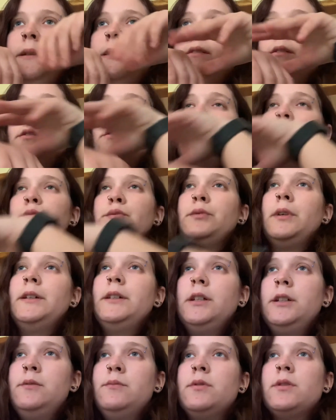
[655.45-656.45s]
So right
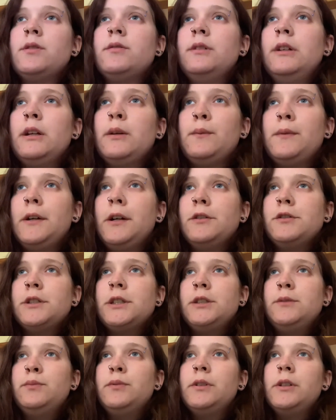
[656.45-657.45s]
now I'm just doing a
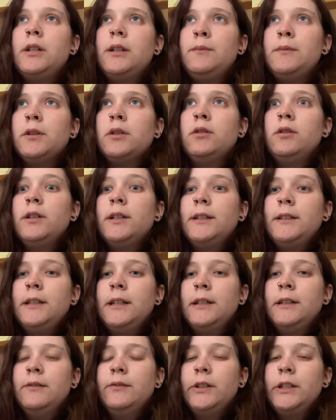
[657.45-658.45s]
project, but I'm gonna go ahead and
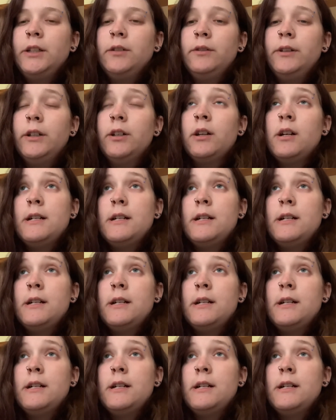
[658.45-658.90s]
end the video here.